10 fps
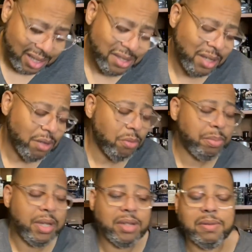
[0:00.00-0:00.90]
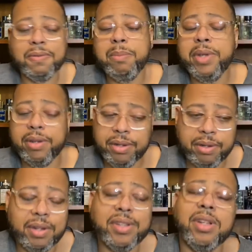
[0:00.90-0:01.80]
it's a little bit
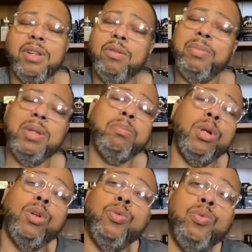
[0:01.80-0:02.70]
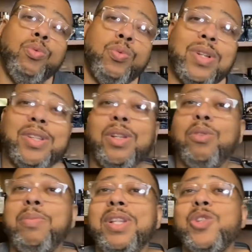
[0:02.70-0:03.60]
familiar. It's a little bit blue. It's a
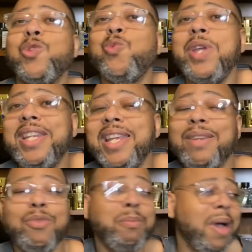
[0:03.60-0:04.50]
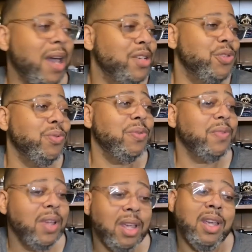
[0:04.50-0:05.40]
little bit sweet. It reminds you of
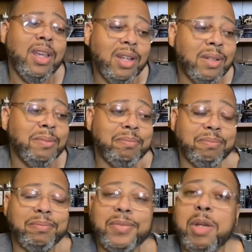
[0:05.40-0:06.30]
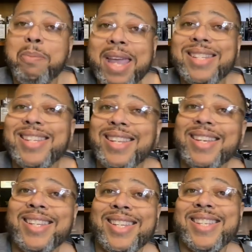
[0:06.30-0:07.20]
your basic
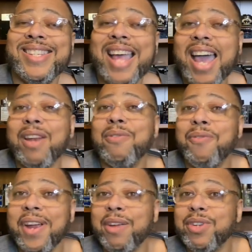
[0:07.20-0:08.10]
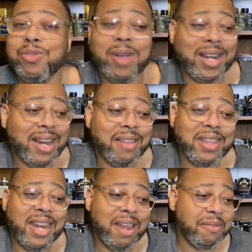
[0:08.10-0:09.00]
designer fragrance right now
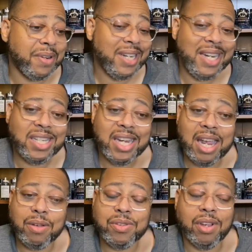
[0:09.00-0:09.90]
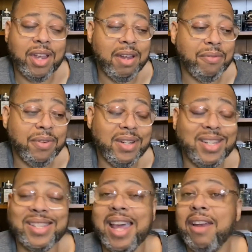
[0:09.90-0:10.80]
that every niche house or every
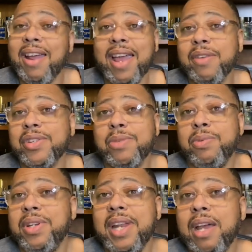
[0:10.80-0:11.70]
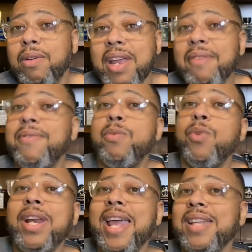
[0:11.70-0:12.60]
designer house is putting out.
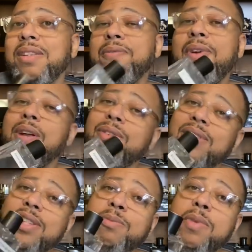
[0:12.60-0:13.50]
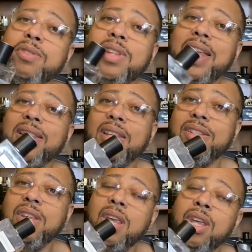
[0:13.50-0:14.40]
Everyone has a fragrance that smells like
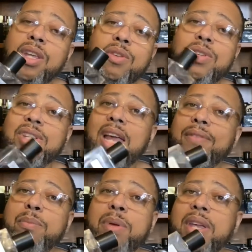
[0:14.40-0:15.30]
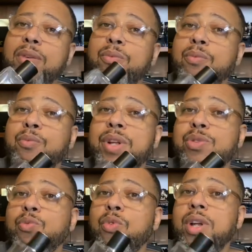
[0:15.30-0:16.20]
this. You just have to pick
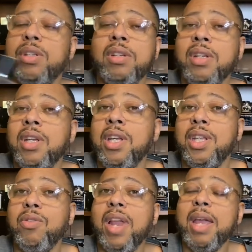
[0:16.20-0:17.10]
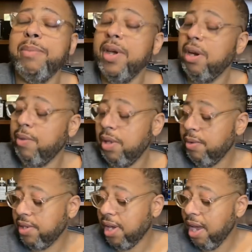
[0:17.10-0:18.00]
which one you like better, whether
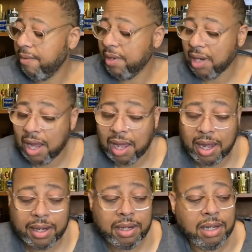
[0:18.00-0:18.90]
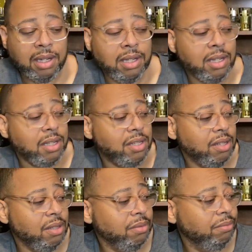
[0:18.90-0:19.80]
it's Calvin Klein
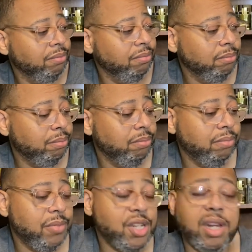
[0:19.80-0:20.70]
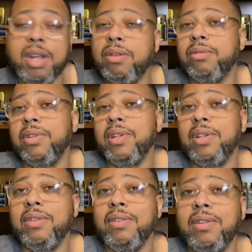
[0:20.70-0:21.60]
to Chanel.
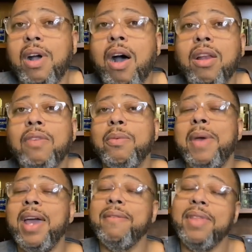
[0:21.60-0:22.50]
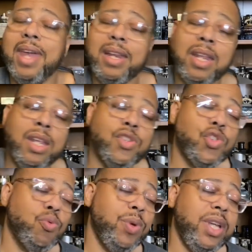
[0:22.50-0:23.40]
All of them have that
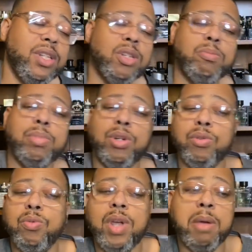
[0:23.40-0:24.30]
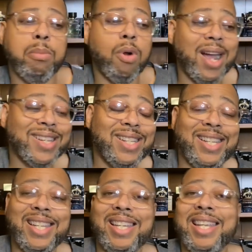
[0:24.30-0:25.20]
sweet blue
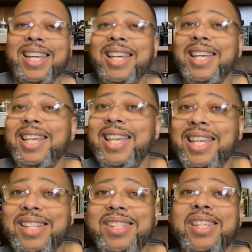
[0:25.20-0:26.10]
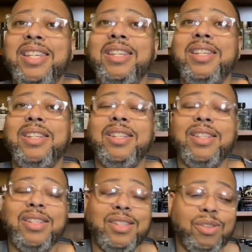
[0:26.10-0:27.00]
ambroxany, easy
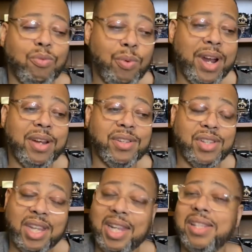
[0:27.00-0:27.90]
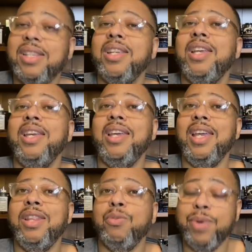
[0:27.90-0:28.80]
to wear scent.
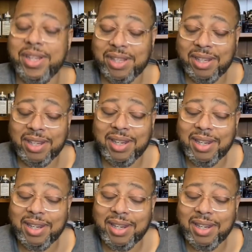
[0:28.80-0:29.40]
And the reason